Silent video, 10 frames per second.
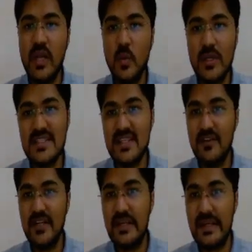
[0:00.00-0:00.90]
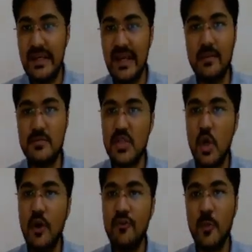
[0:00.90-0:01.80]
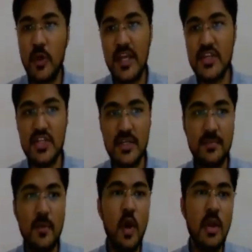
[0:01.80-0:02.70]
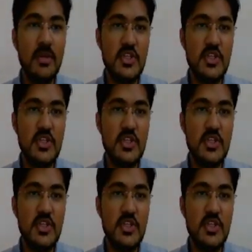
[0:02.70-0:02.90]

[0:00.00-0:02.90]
117 grams of potassium,